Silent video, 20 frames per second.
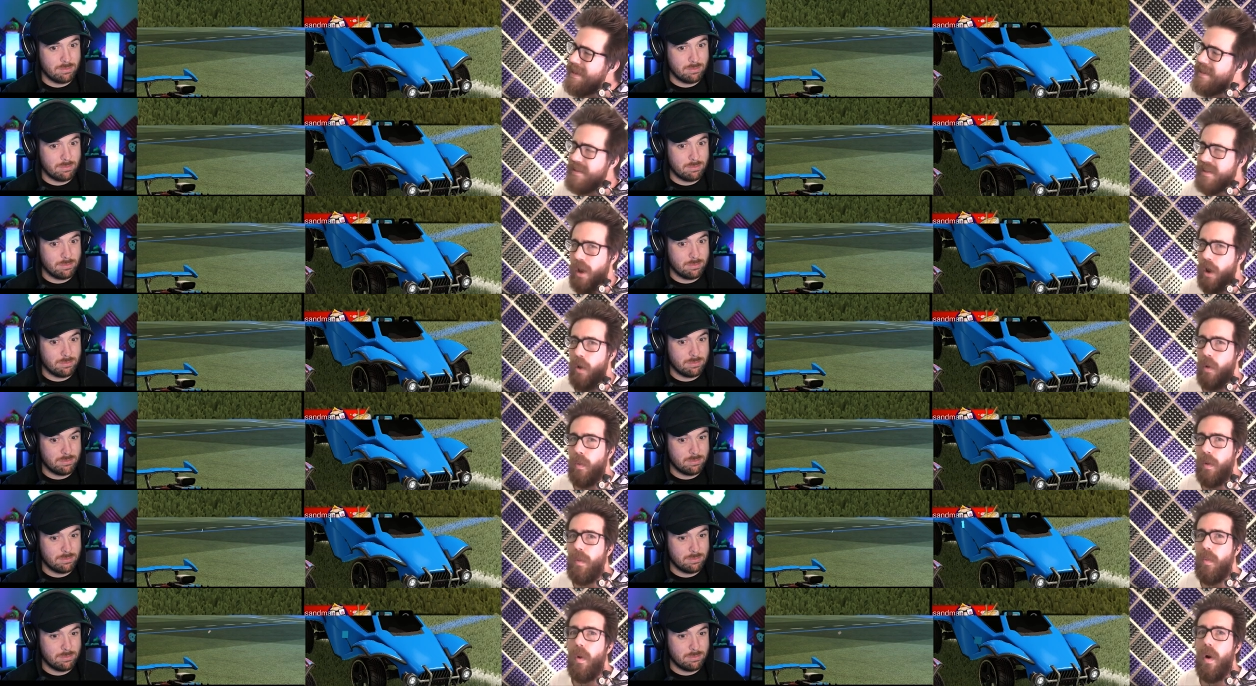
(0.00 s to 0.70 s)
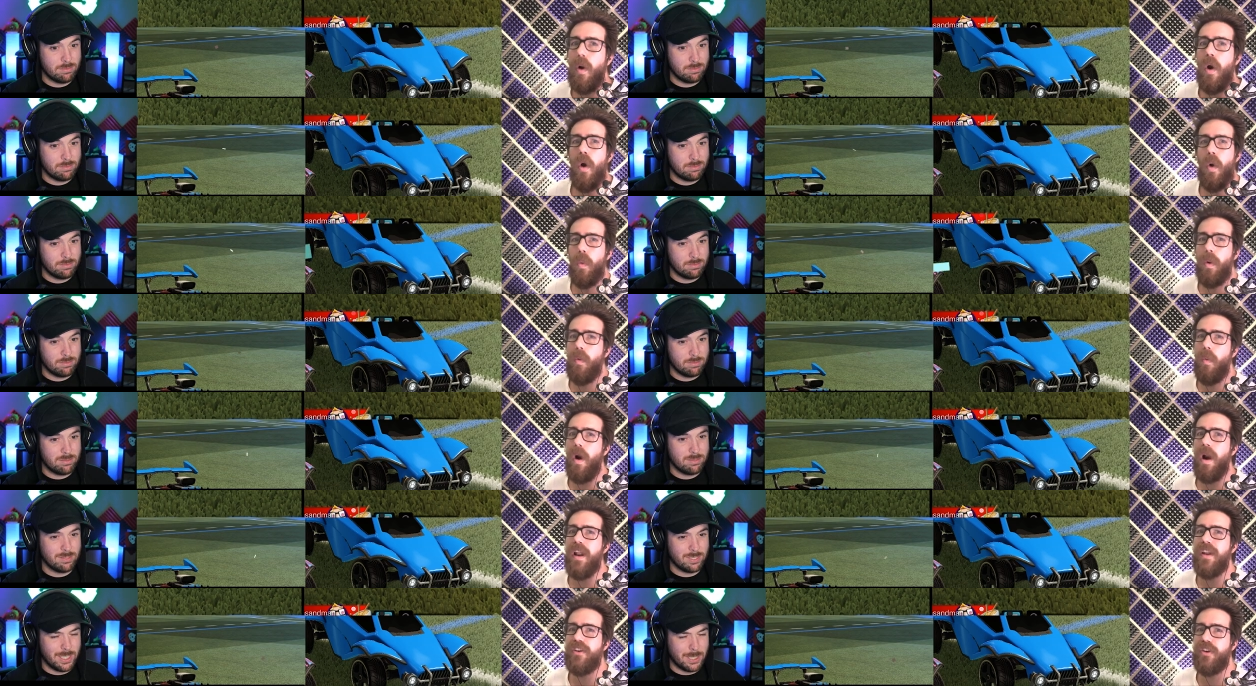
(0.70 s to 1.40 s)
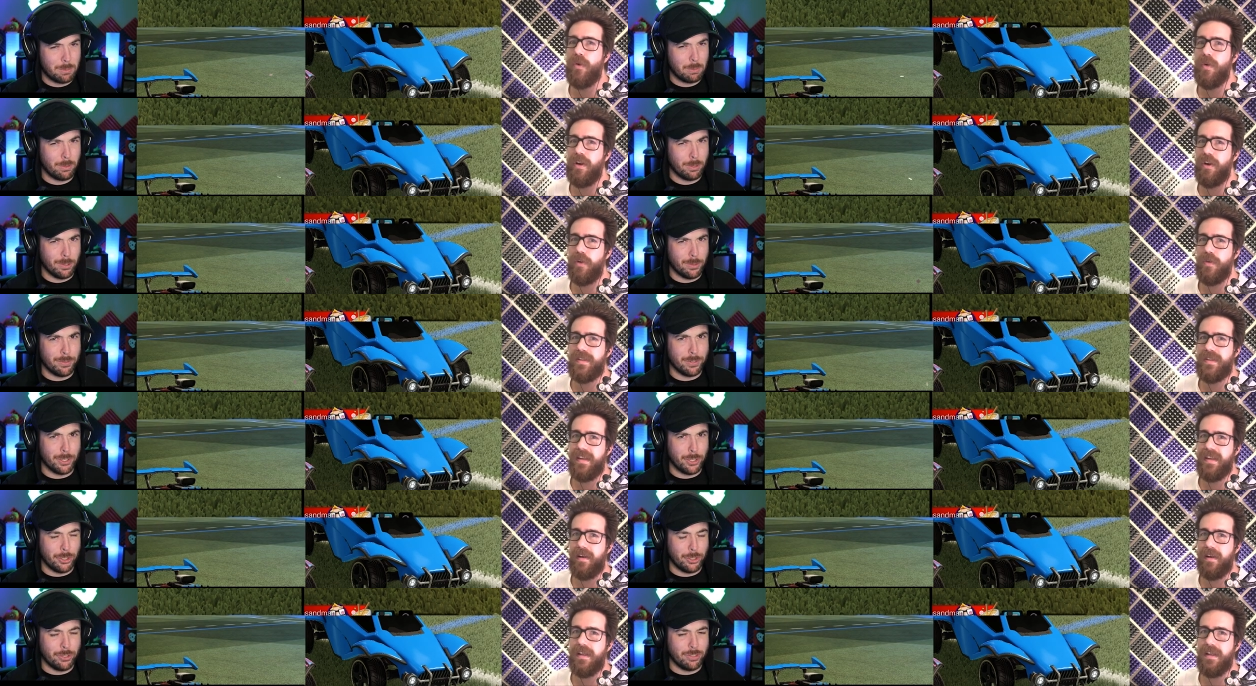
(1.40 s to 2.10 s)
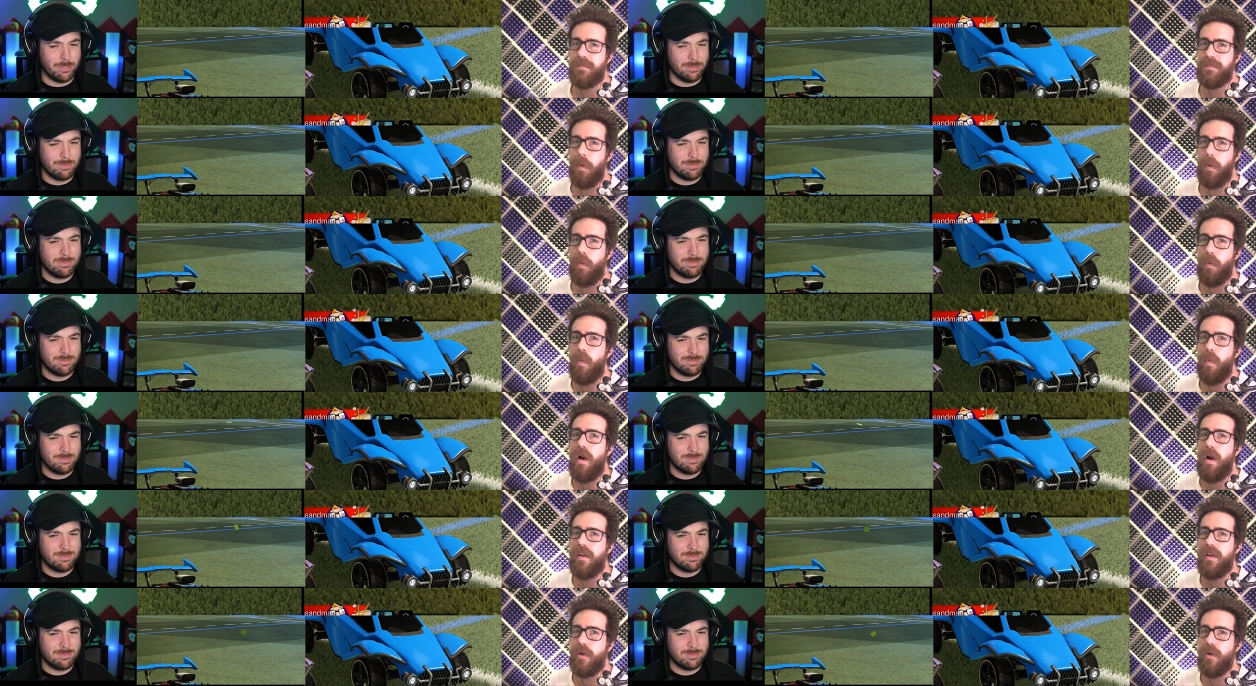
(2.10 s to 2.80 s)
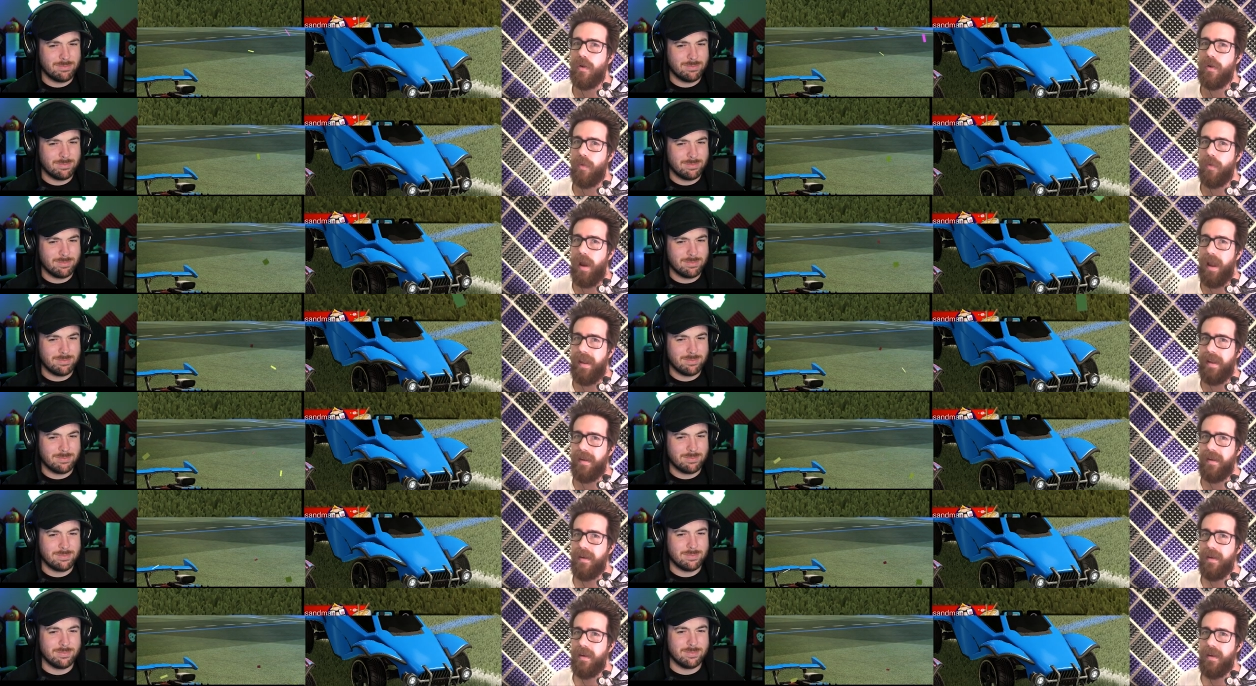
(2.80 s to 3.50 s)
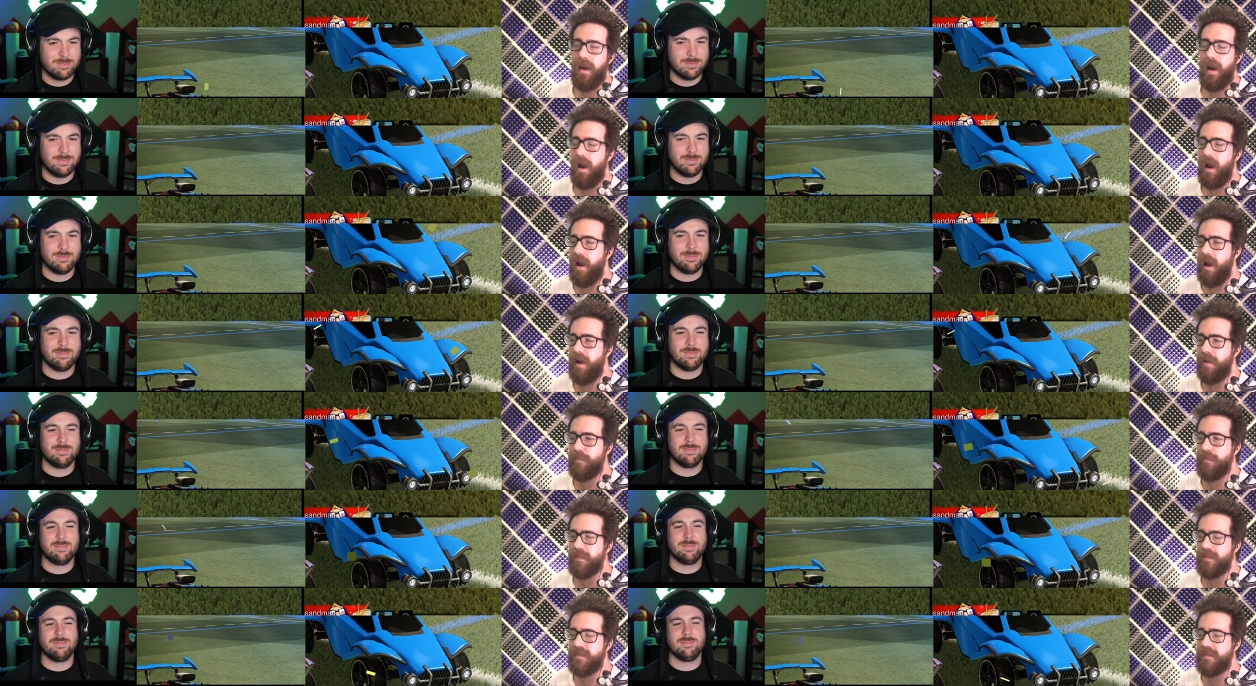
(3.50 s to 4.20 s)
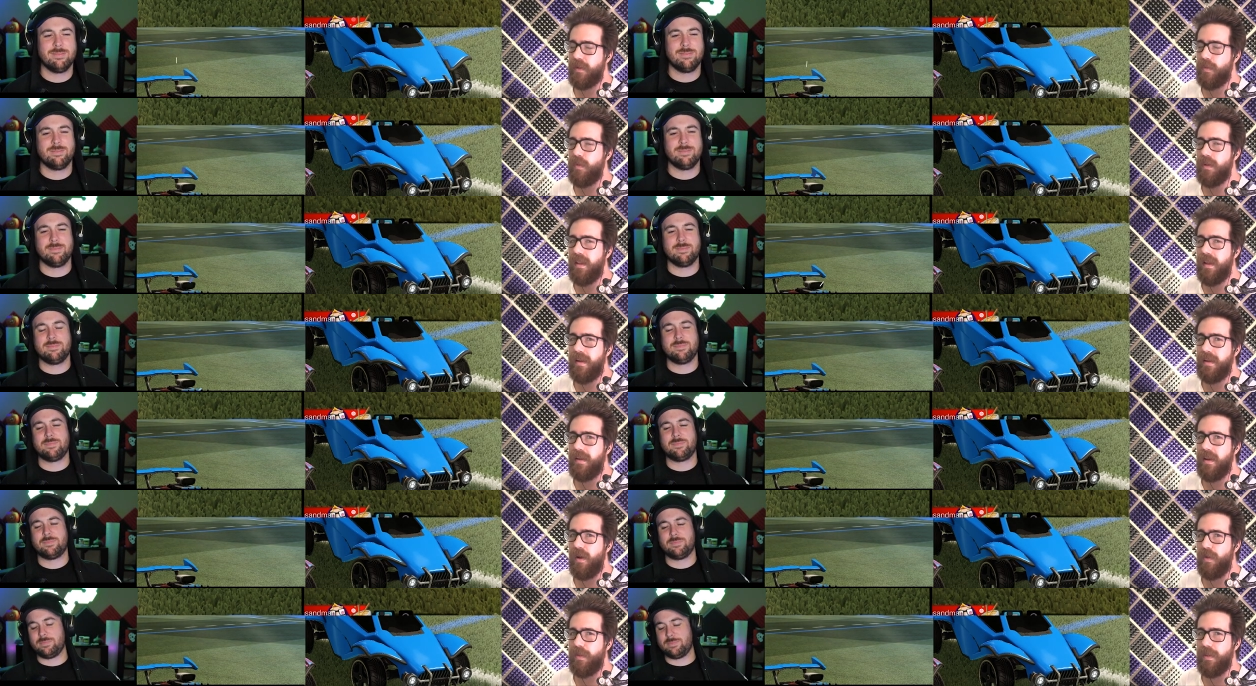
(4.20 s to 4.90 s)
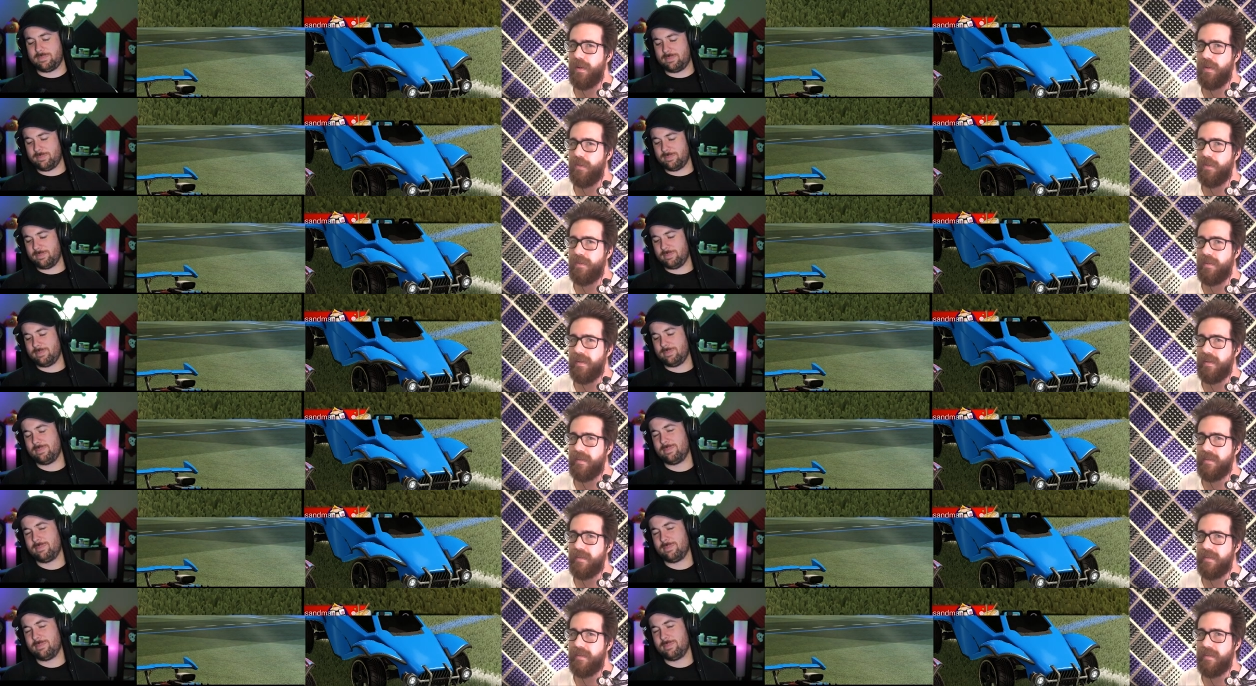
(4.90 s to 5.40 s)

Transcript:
Speaker 1: so. We we want to do a new series, but we want to do it right. Um, so we'll let you know when the new series